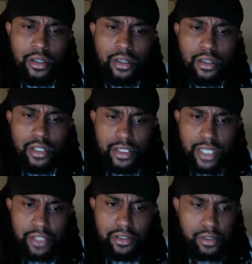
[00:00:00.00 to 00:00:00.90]
This is how
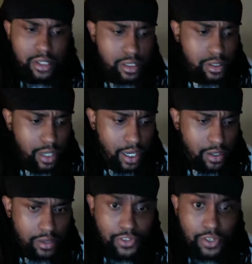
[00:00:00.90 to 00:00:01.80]
you do it.
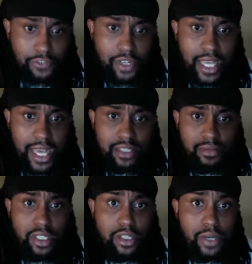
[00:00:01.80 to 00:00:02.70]
Feel free to ask me
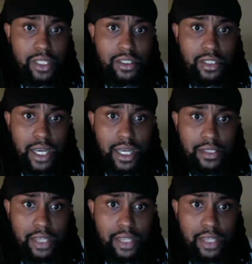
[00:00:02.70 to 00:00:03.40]
any questions, guys.